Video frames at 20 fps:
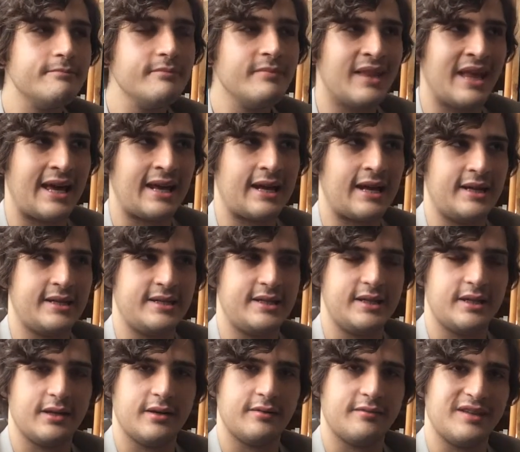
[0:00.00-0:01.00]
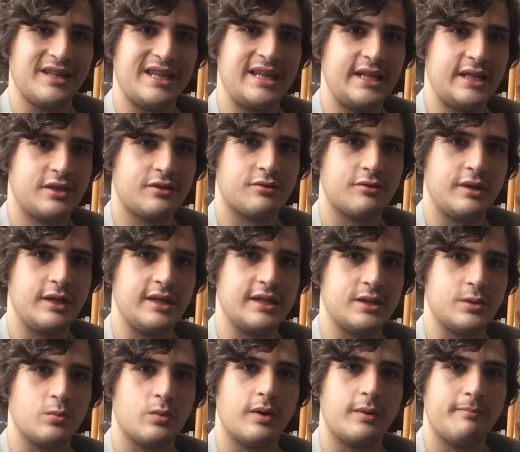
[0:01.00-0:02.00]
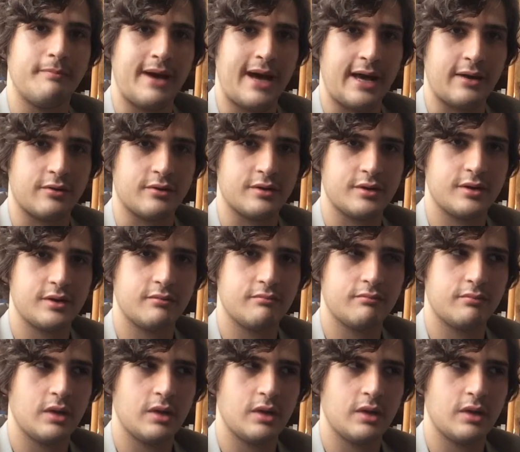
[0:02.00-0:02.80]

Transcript: that idea of the history is what matters.